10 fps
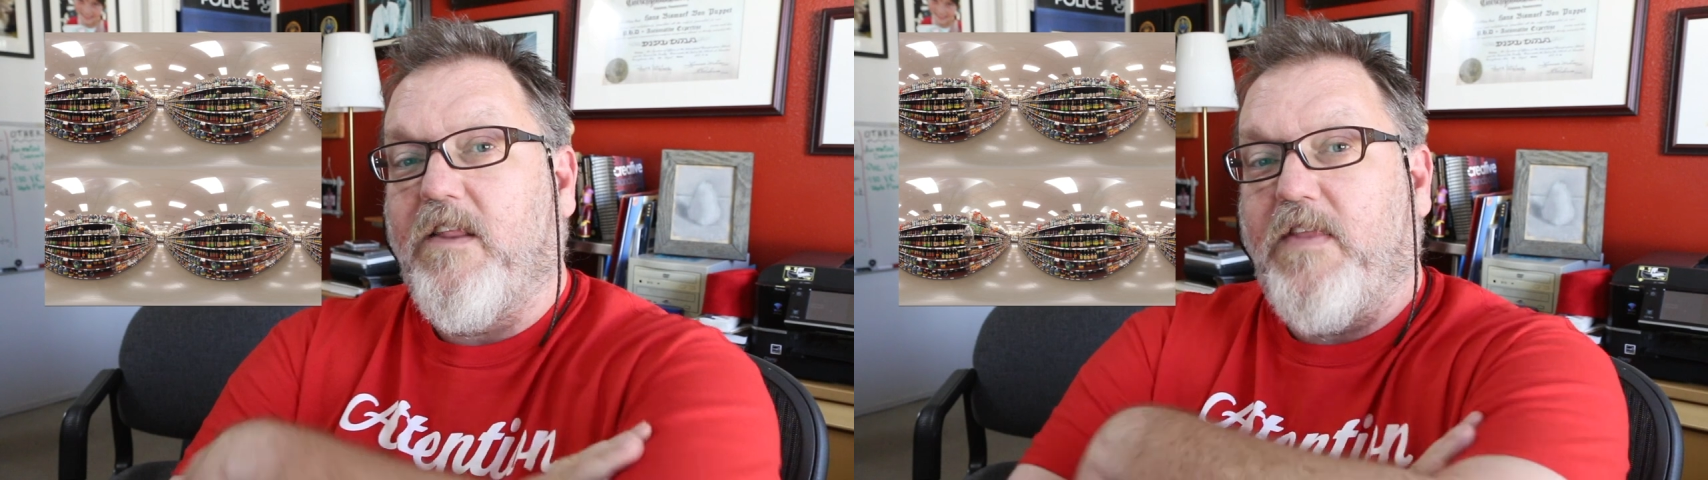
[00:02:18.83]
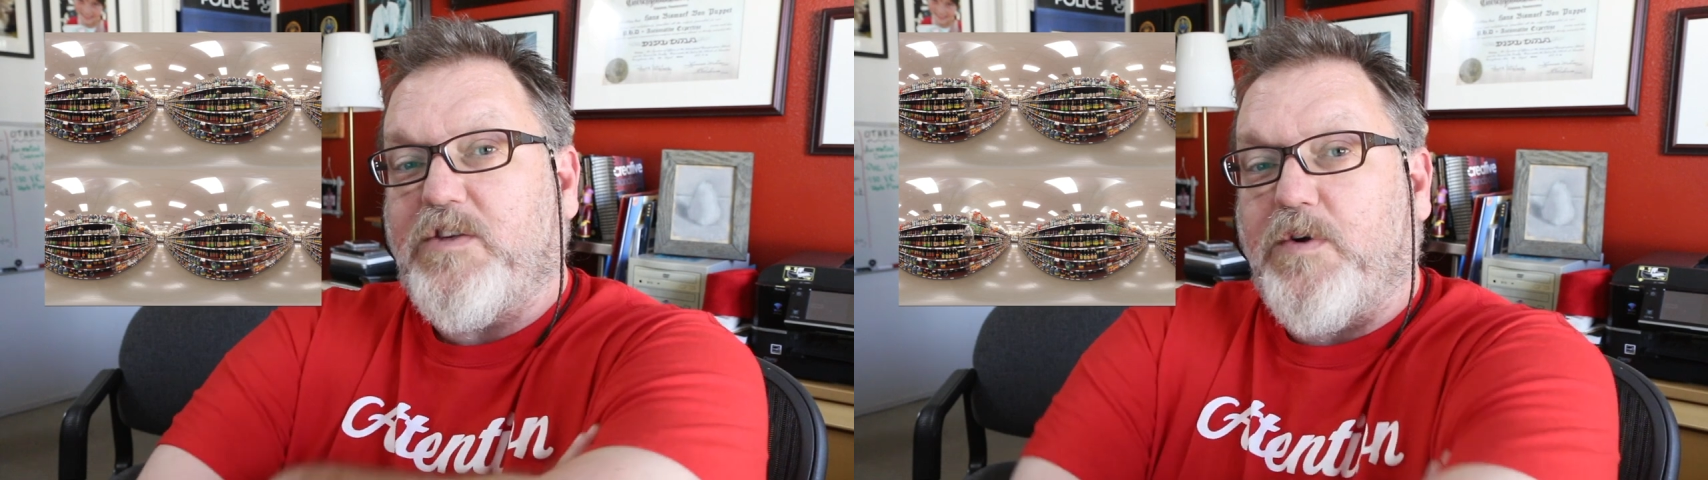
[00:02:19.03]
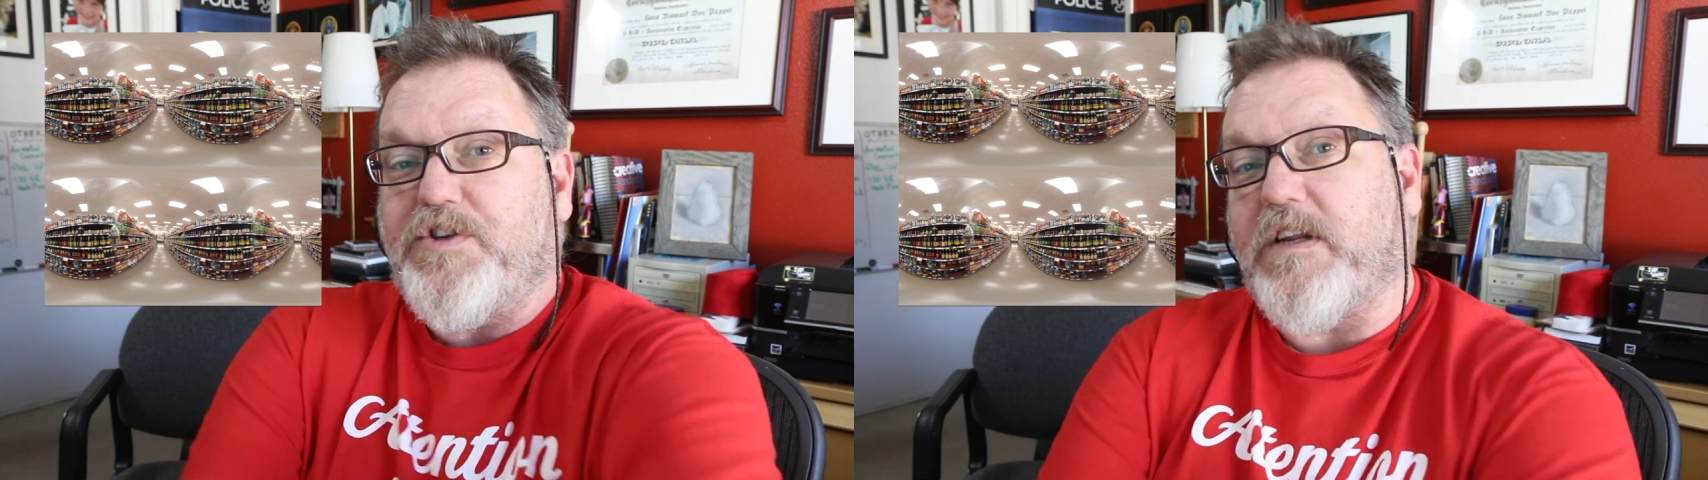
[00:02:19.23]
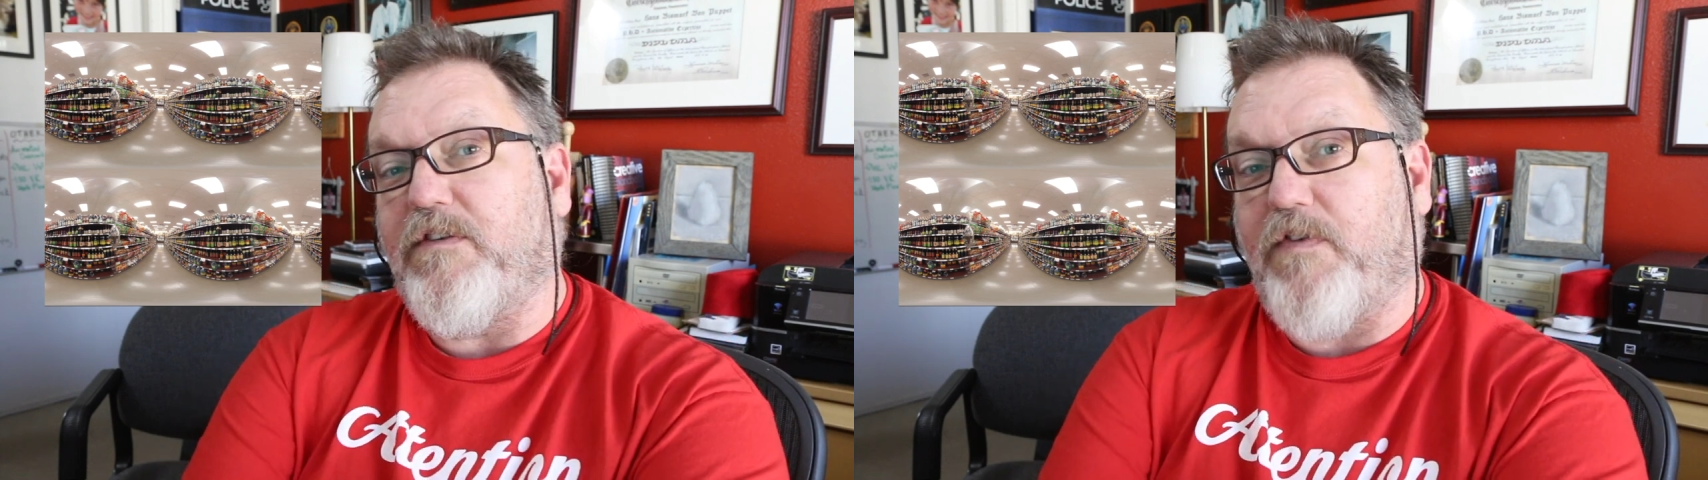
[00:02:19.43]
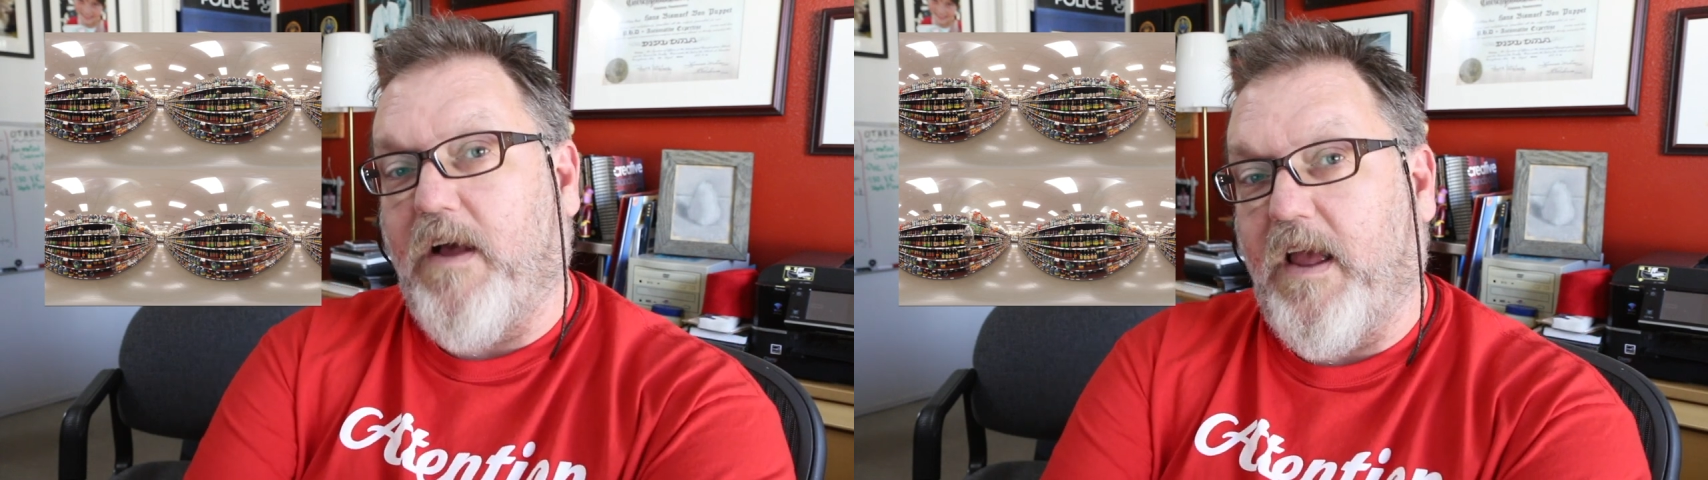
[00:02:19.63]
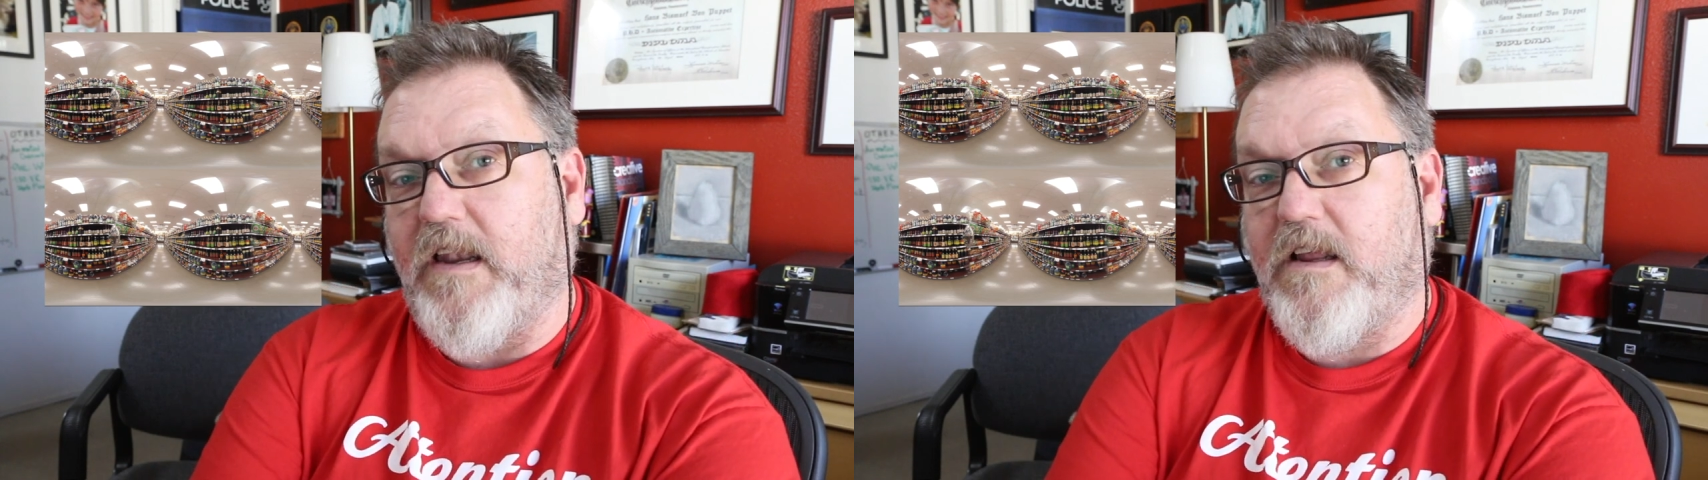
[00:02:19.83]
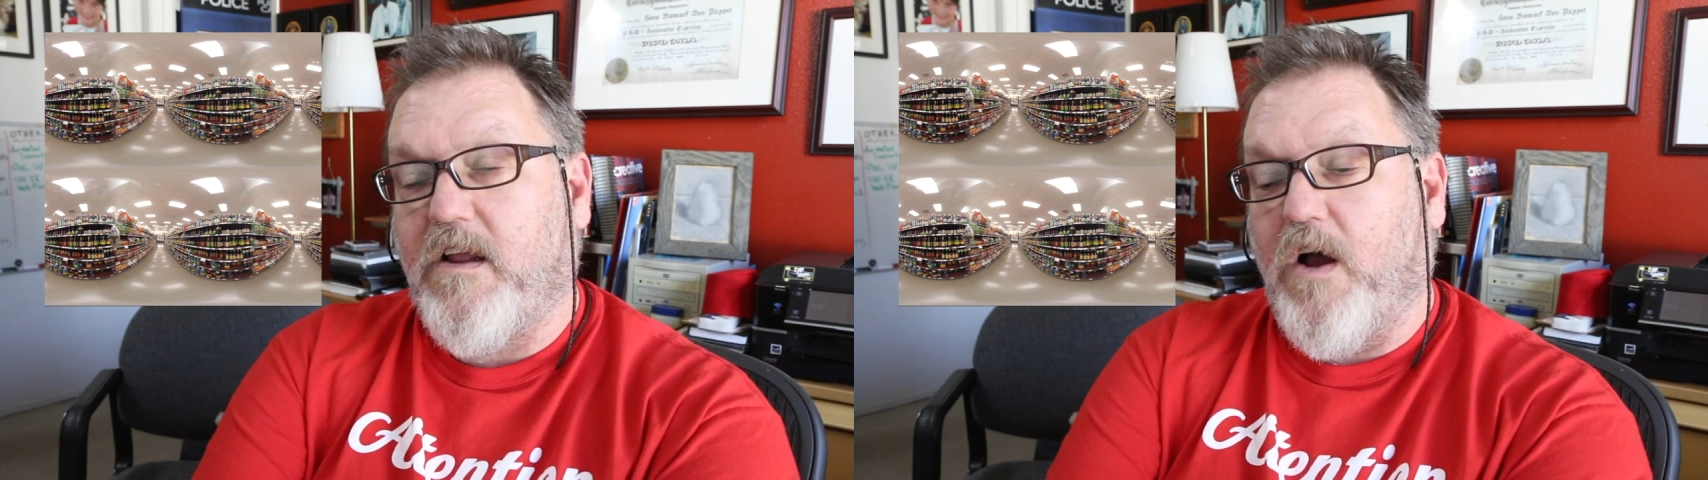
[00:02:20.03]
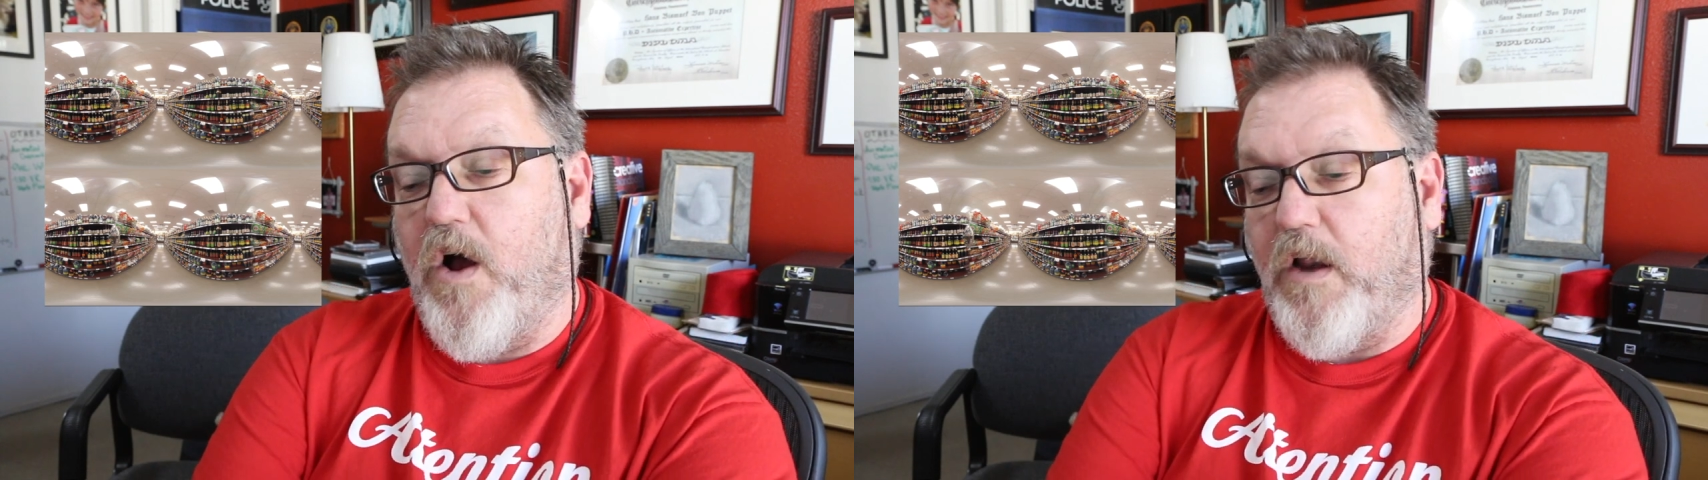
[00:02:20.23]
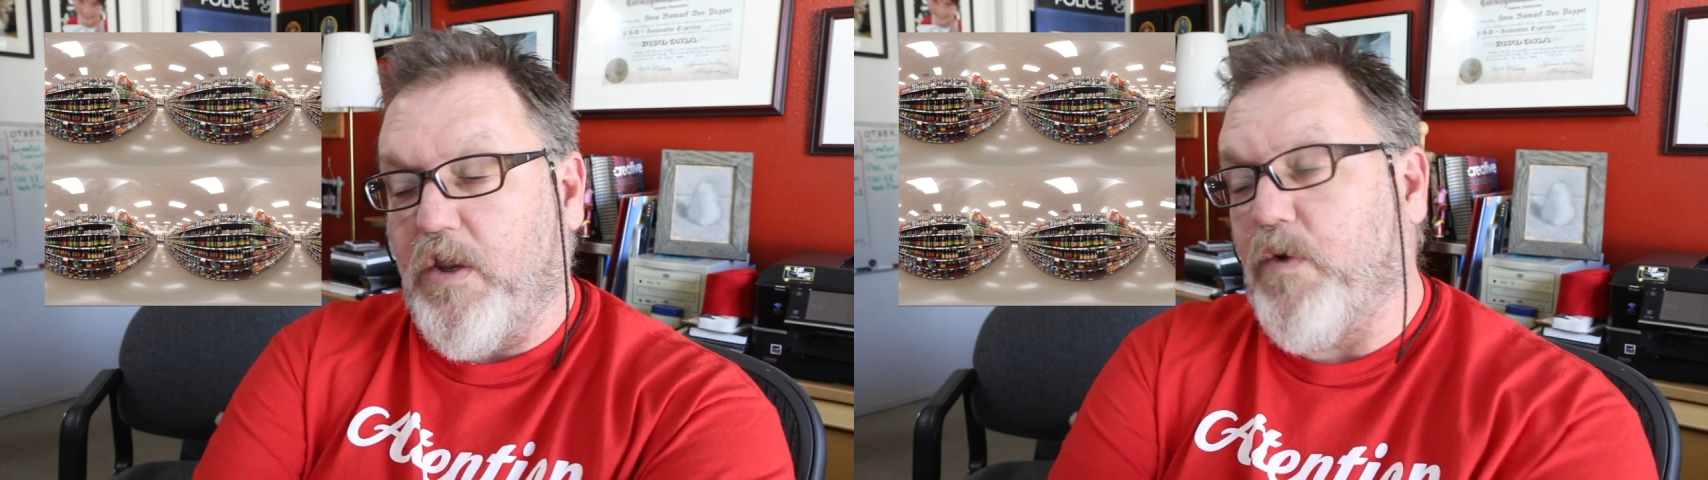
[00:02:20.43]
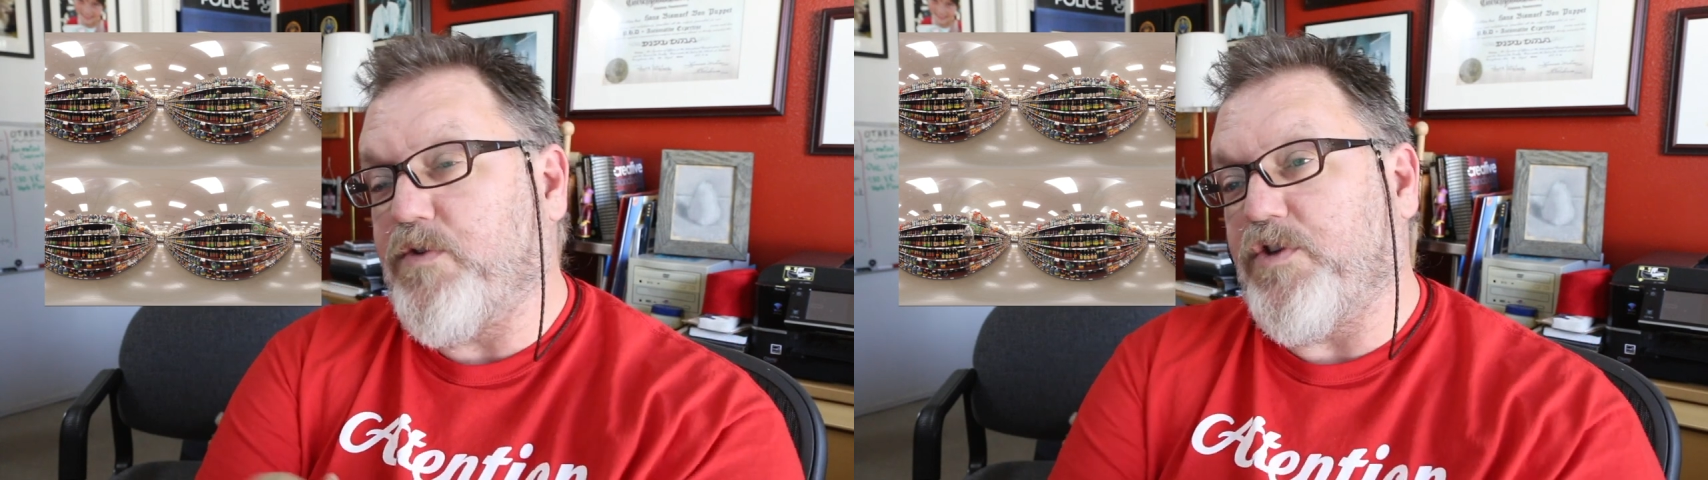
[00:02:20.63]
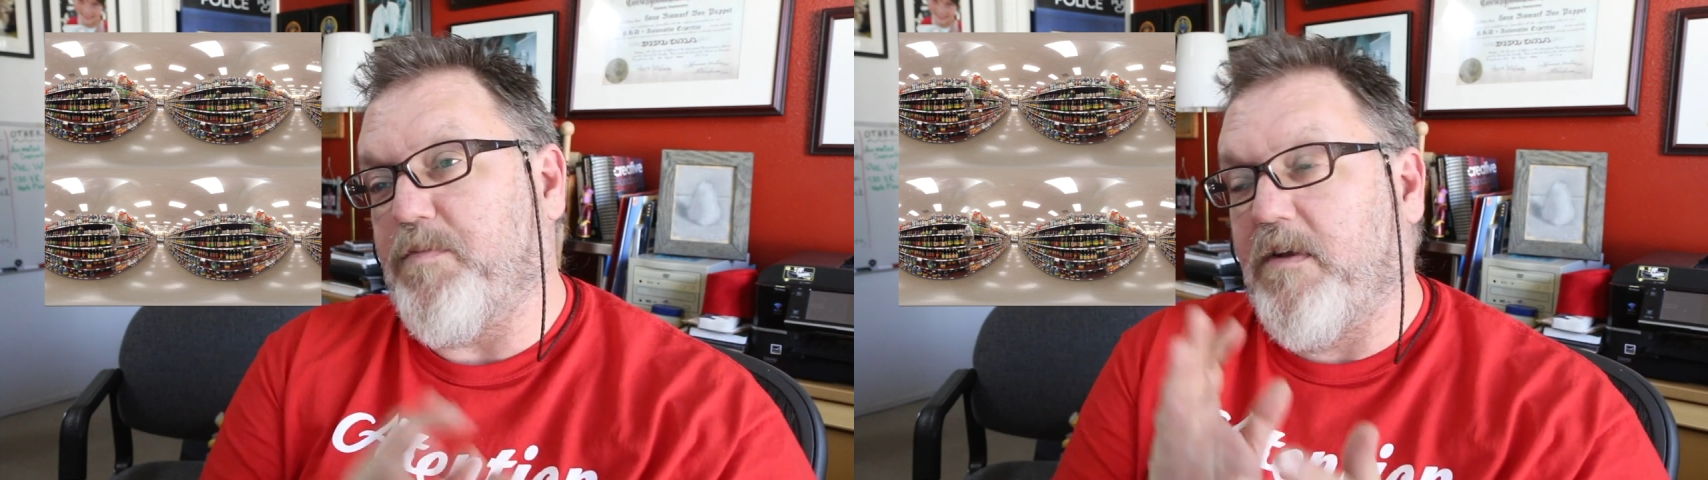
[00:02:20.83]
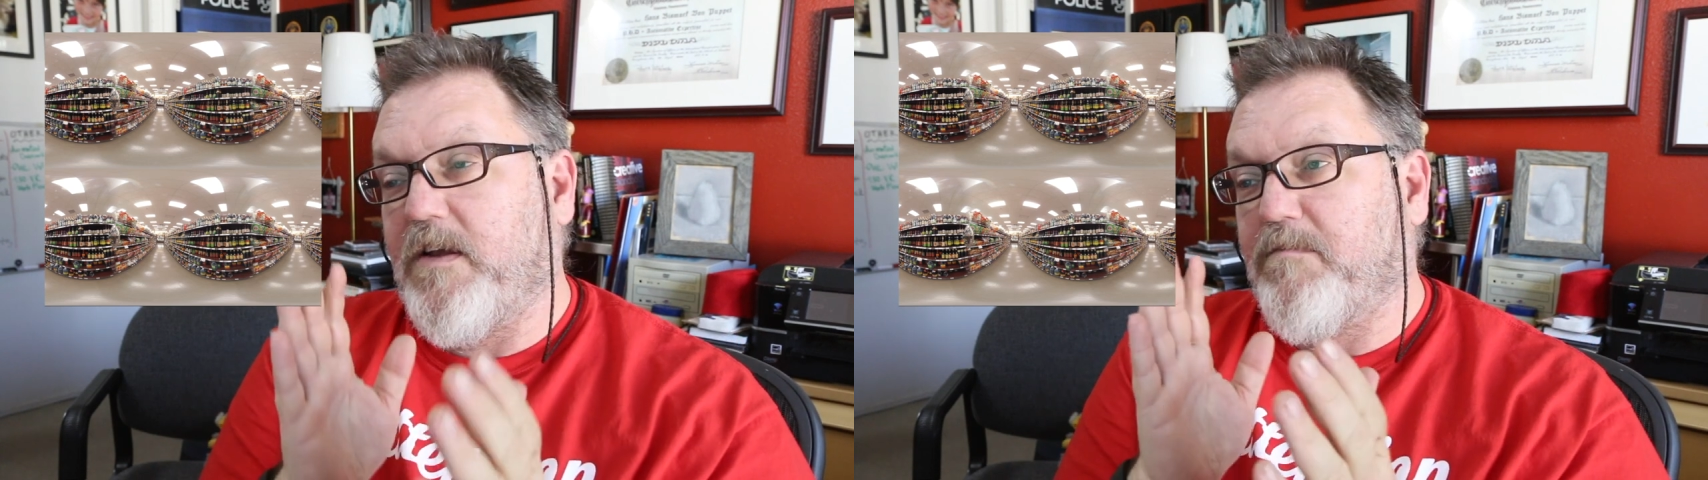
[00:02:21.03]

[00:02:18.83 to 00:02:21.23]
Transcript: That's what you're going to find on YouTube.